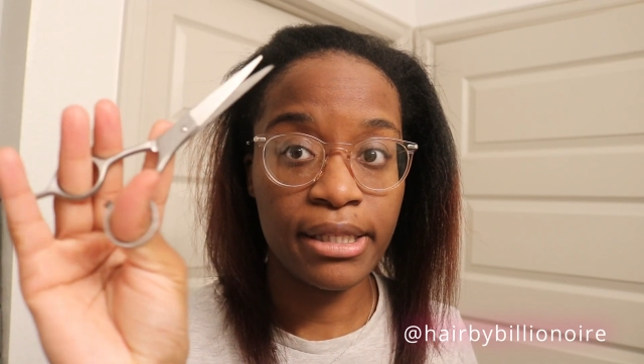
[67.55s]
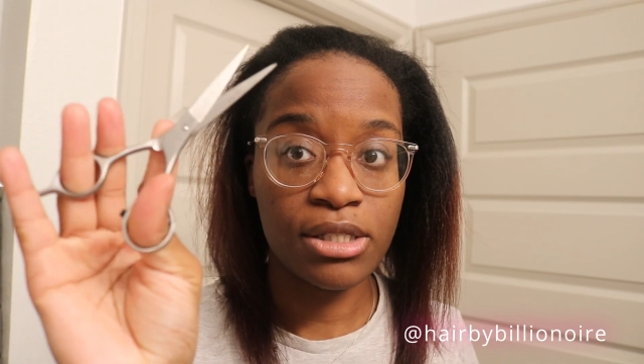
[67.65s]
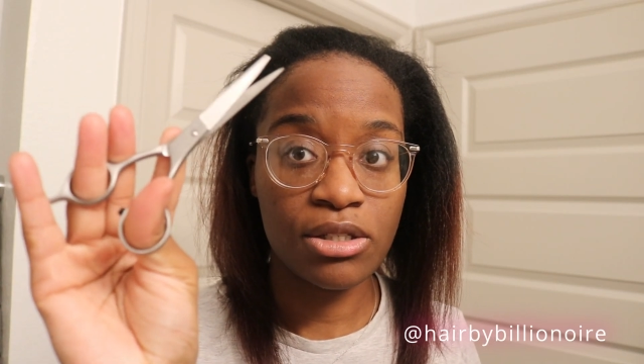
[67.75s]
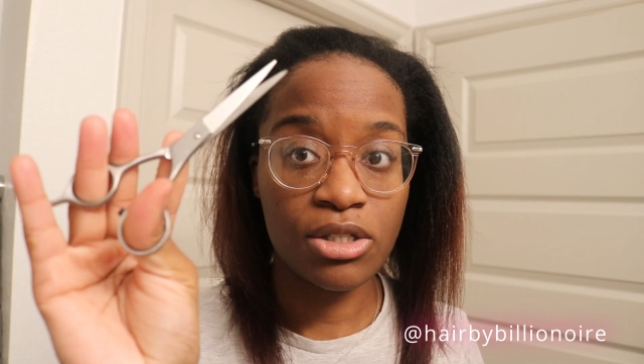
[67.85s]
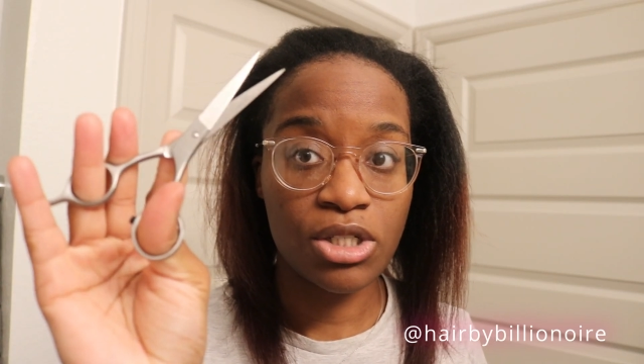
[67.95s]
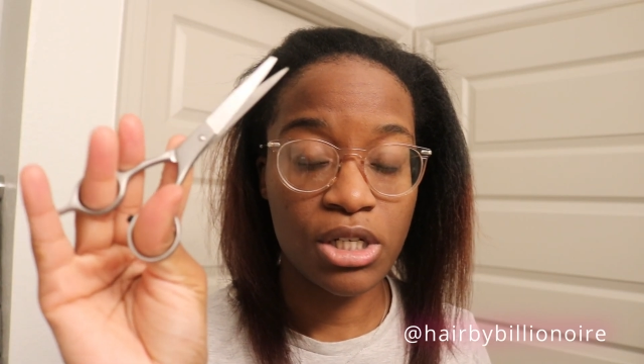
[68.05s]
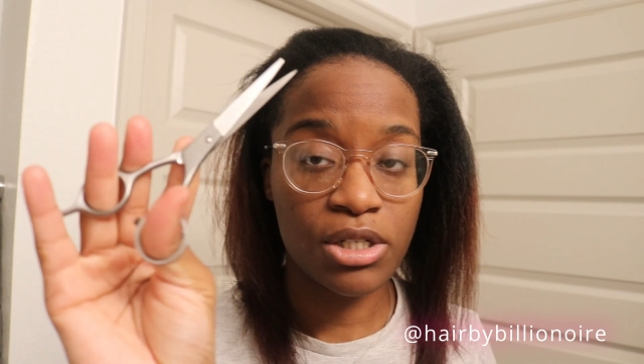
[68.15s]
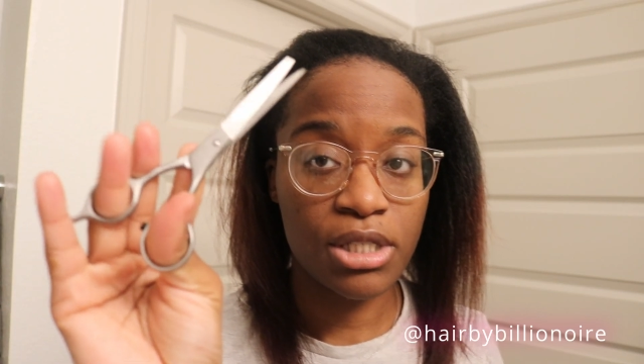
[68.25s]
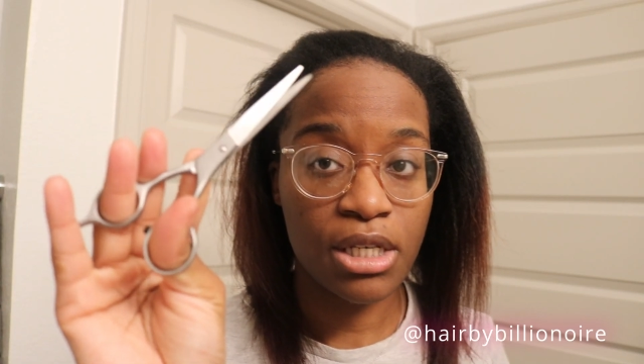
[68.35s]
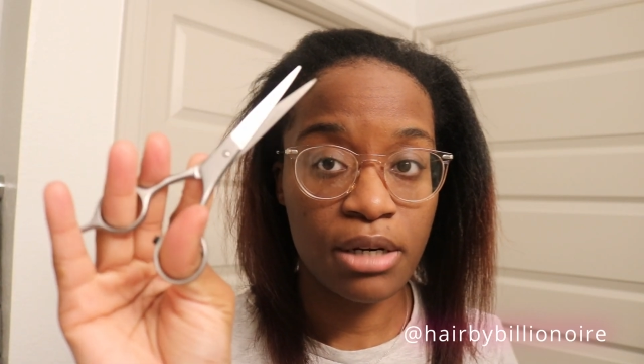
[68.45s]
These are the
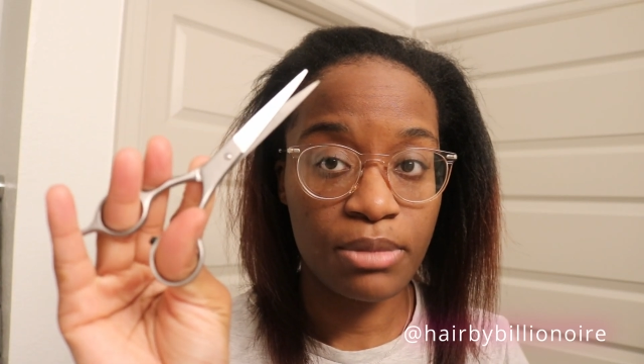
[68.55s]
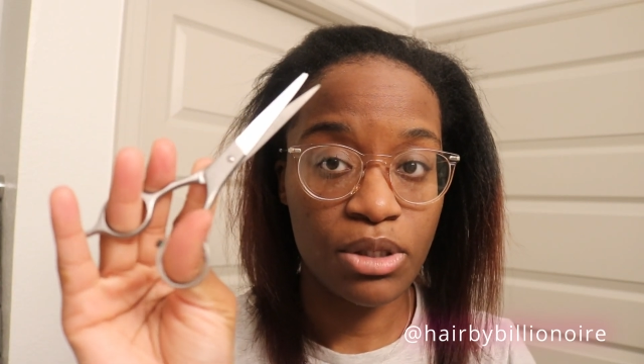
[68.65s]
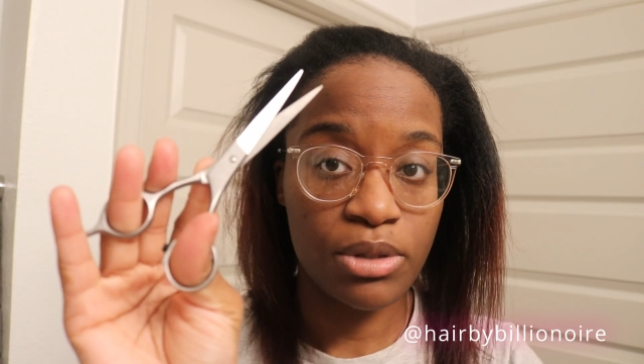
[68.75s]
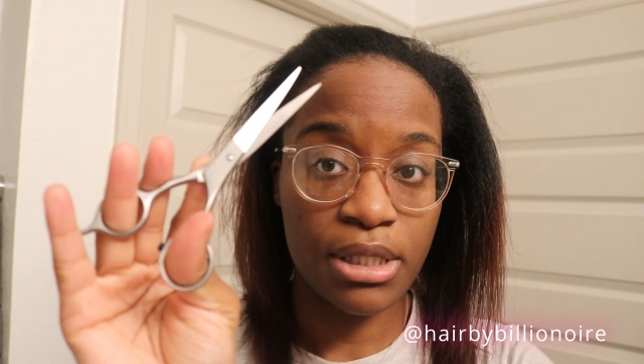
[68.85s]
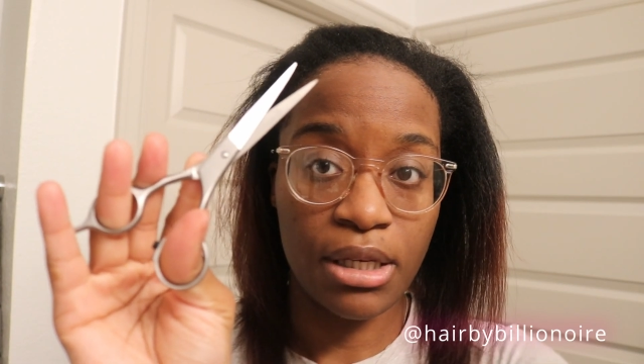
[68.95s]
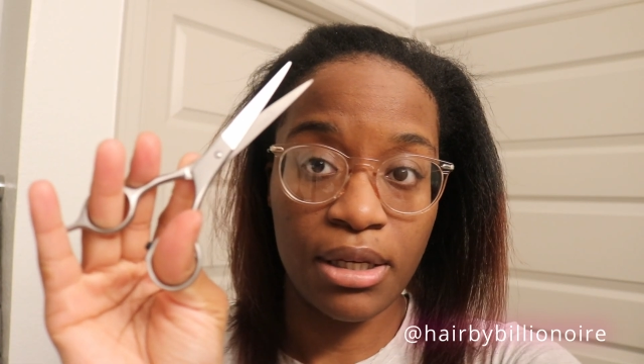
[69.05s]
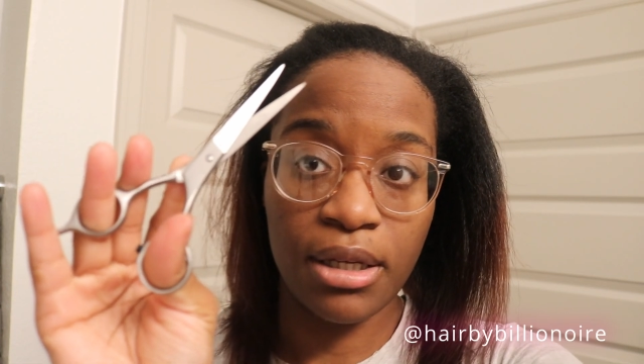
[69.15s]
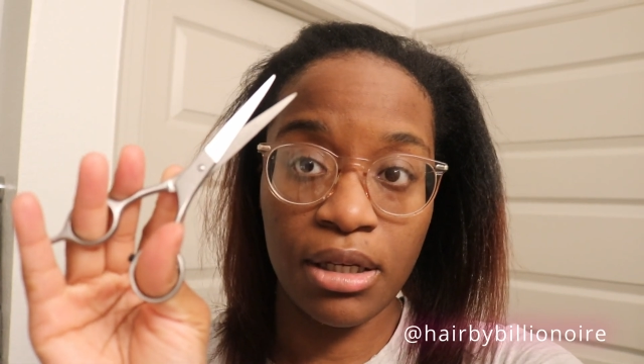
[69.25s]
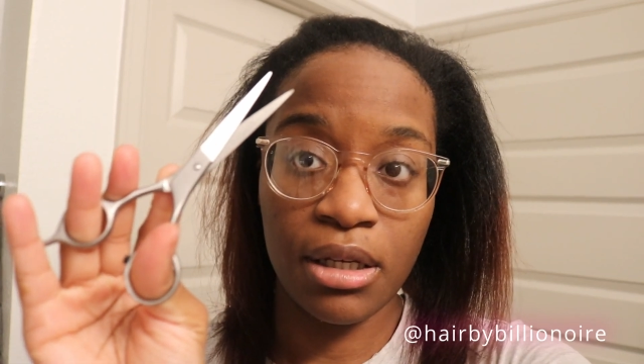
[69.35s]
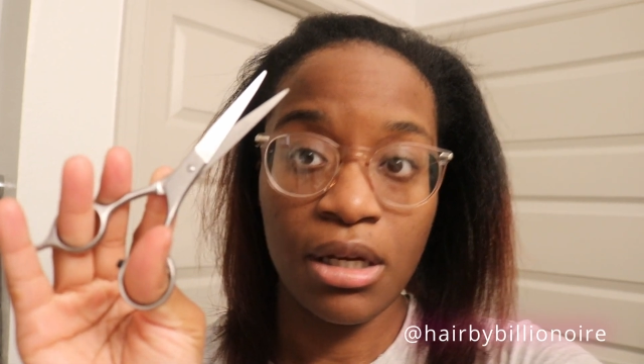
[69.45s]
shears that I'm using.